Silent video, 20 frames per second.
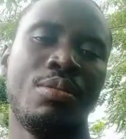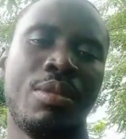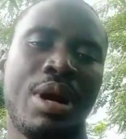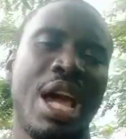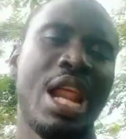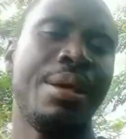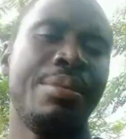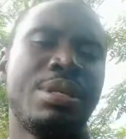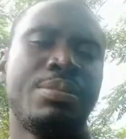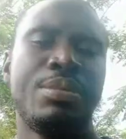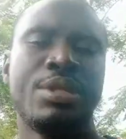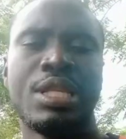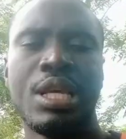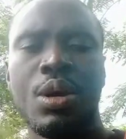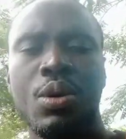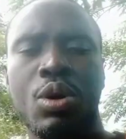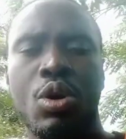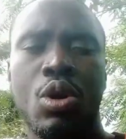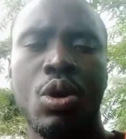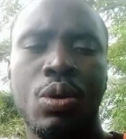My name is
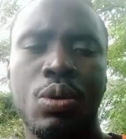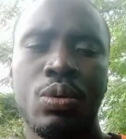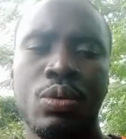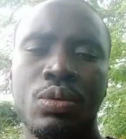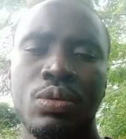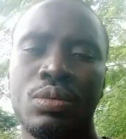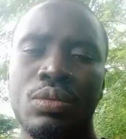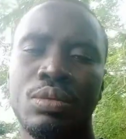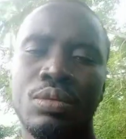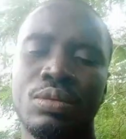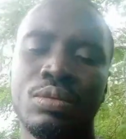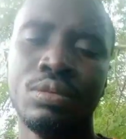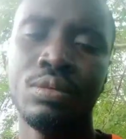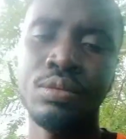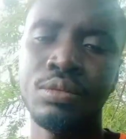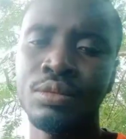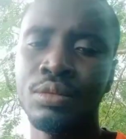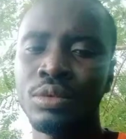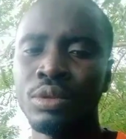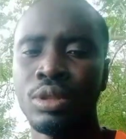Mr. Cole.
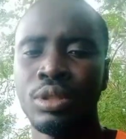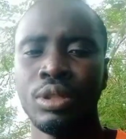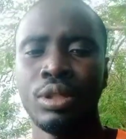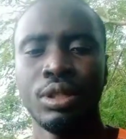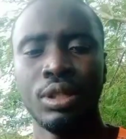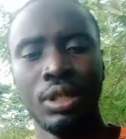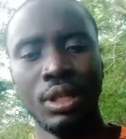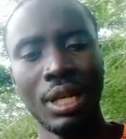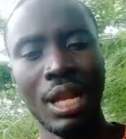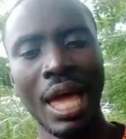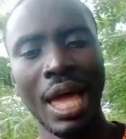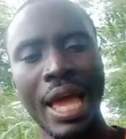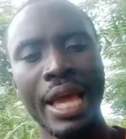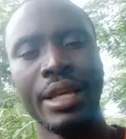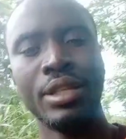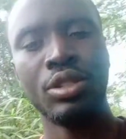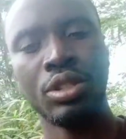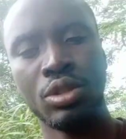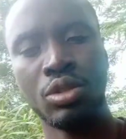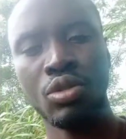
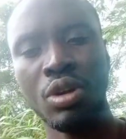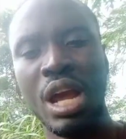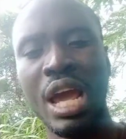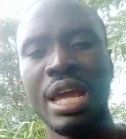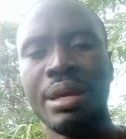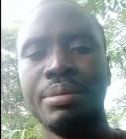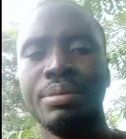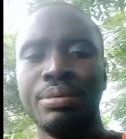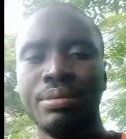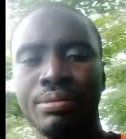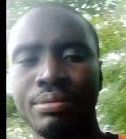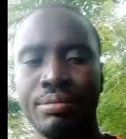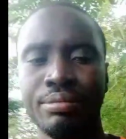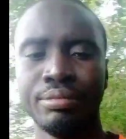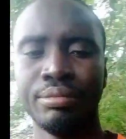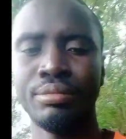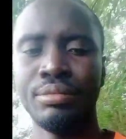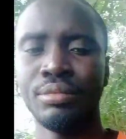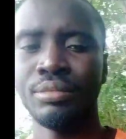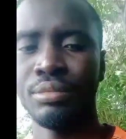Like, subscribe,
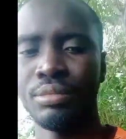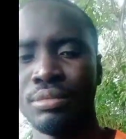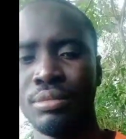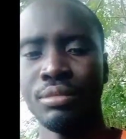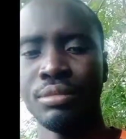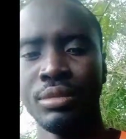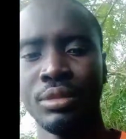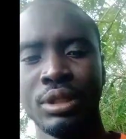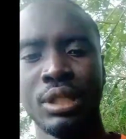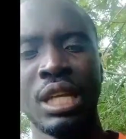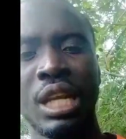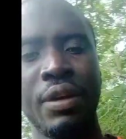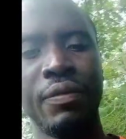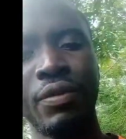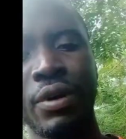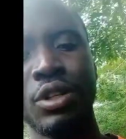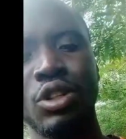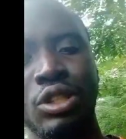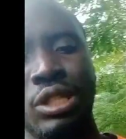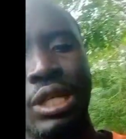tell a
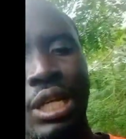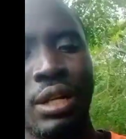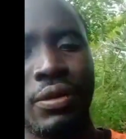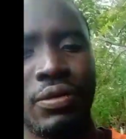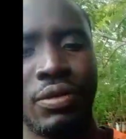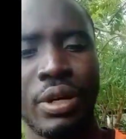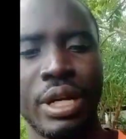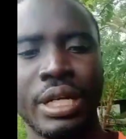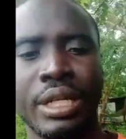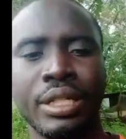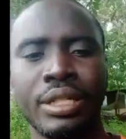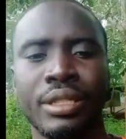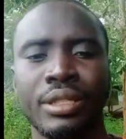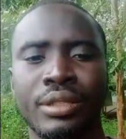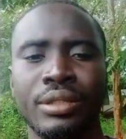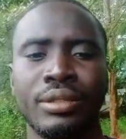friend to tell a friend.